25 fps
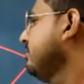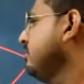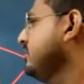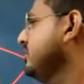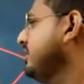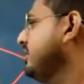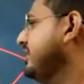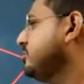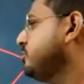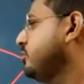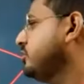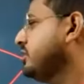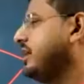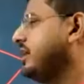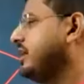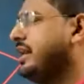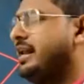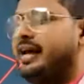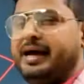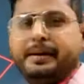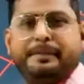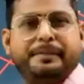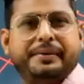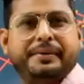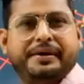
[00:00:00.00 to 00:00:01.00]
just for the
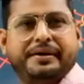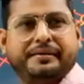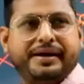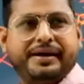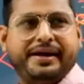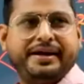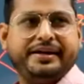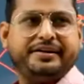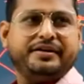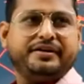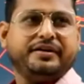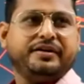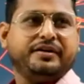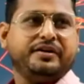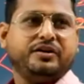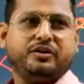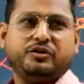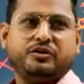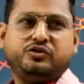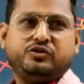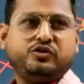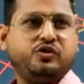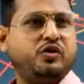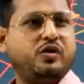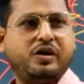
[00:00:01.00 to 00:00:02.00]
lab, right?
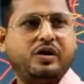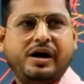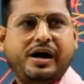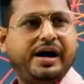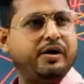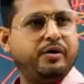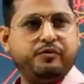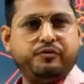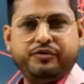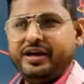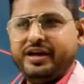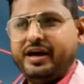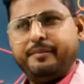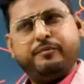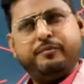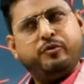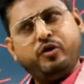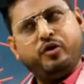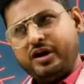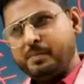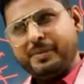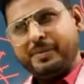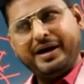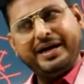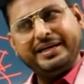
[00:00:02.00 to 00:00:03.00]
So we have
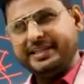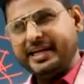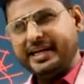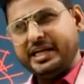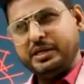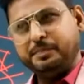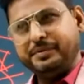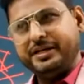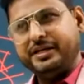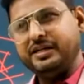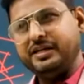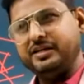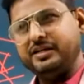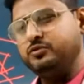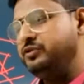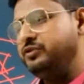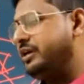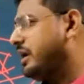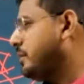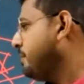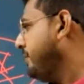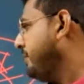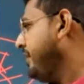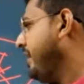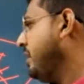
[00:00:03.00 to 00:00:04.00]
not buy the IP address, we are
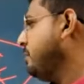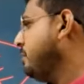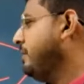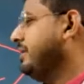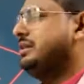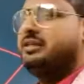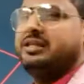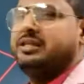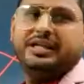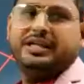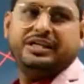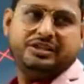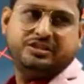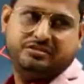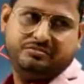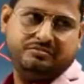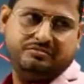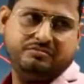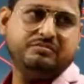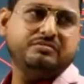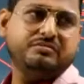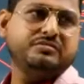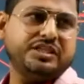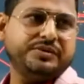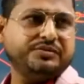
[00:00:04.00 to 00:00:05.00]
paying monthly
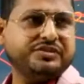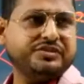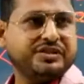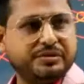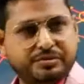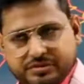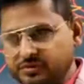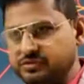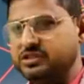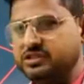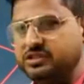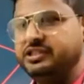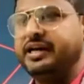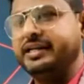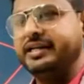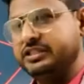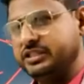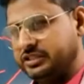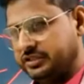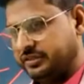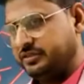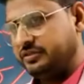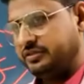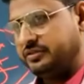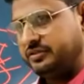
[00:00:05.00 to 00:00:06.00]
subscription
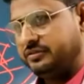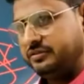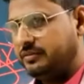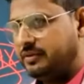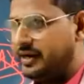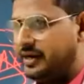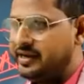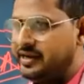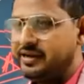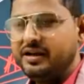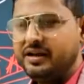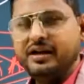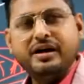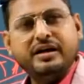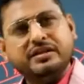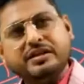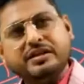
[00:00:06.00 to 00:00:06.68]
charges, right? The